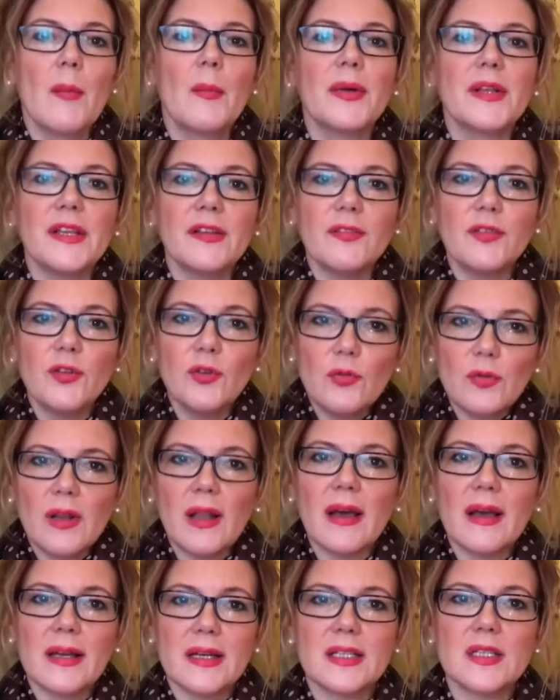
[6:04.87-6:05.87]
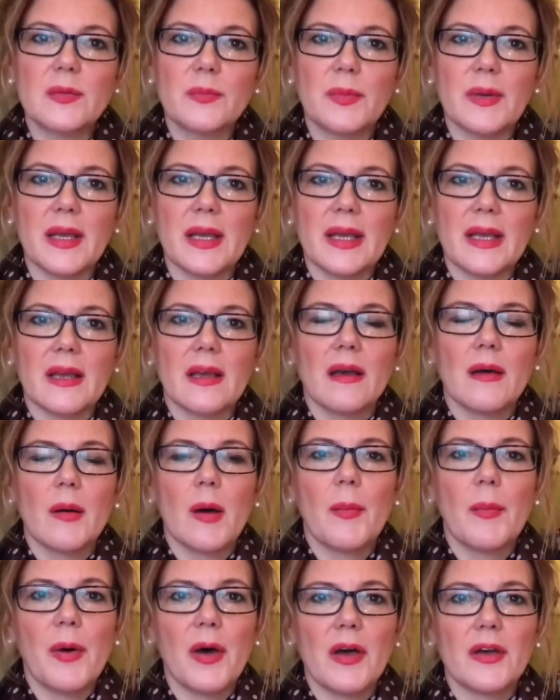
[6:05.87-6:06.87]
But if you like to be
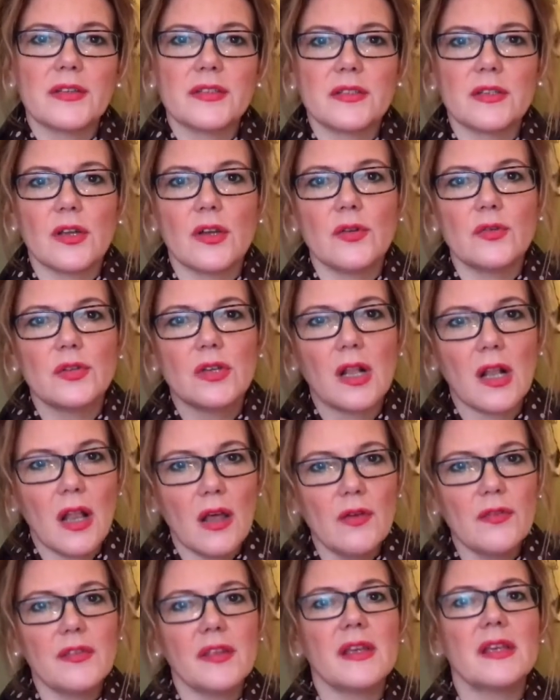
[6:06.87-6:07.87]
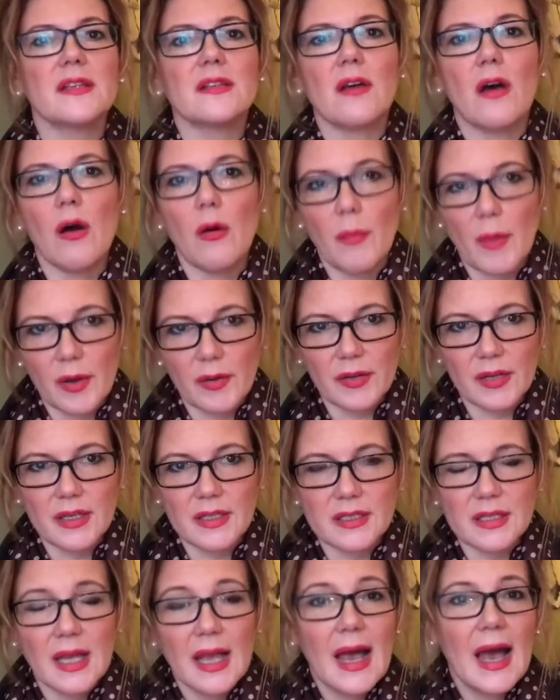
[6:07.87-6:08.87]
a person whose clothing is
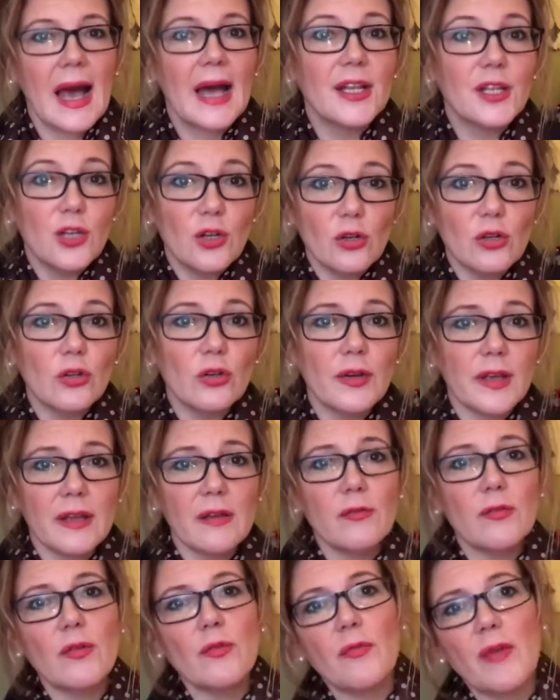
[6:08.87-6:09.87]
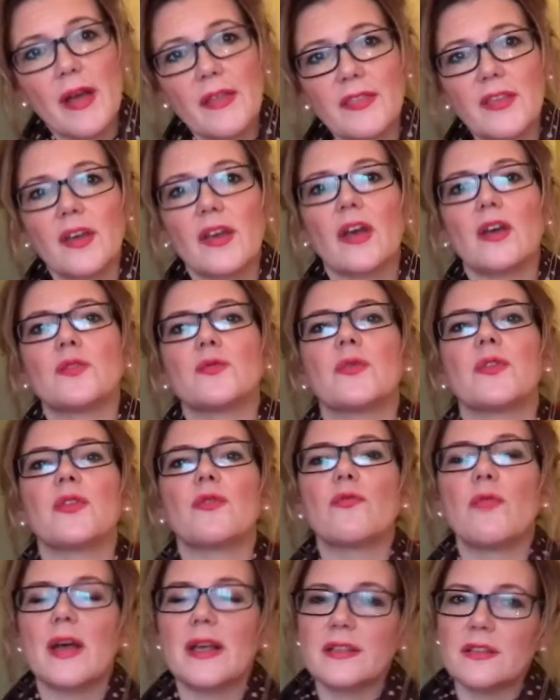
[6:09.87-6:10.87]
harmonious and you're looking for a red that goes with
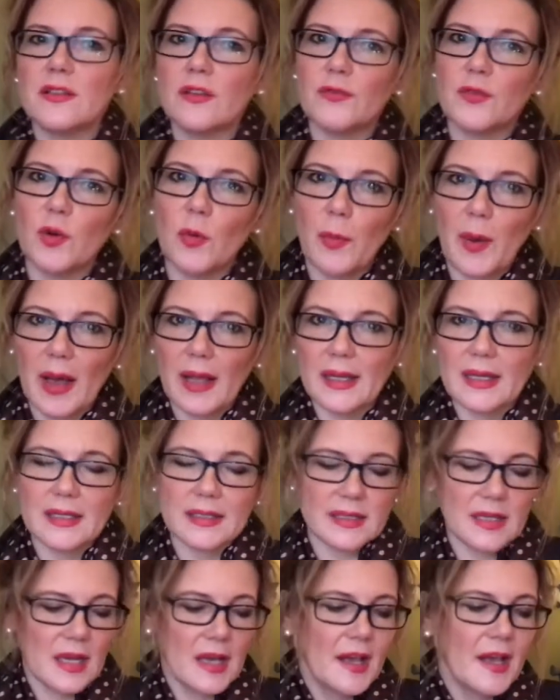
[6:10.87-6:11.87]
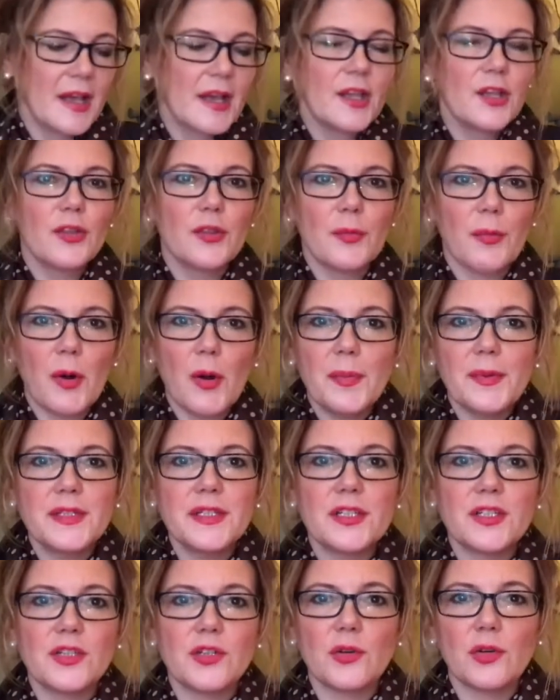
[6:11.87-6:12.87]
the rest of your palette, the
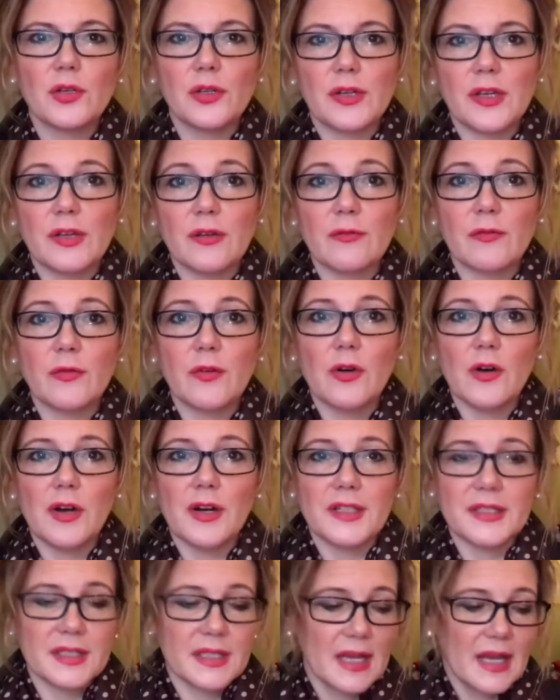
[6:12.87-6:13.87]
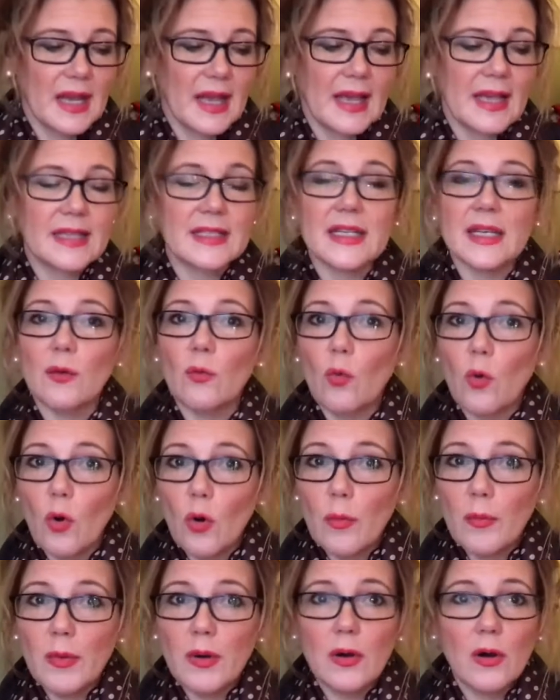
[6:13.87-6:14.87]
properties you're looking for is it
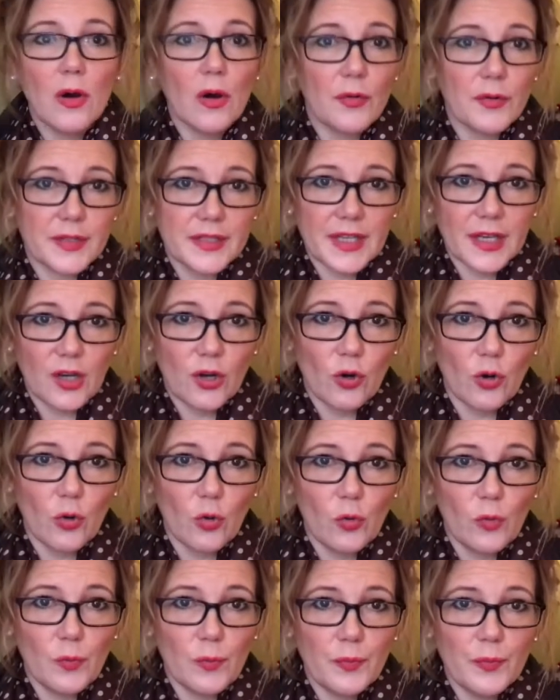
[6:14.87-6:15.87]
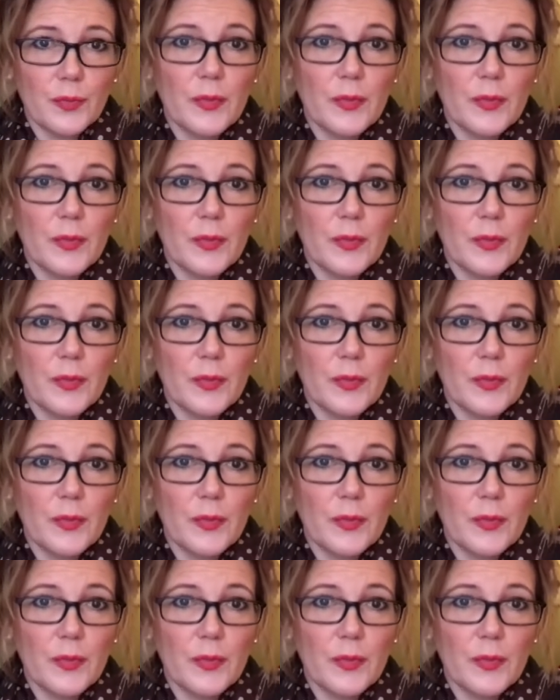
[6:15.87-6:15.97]
warm, or is it cool,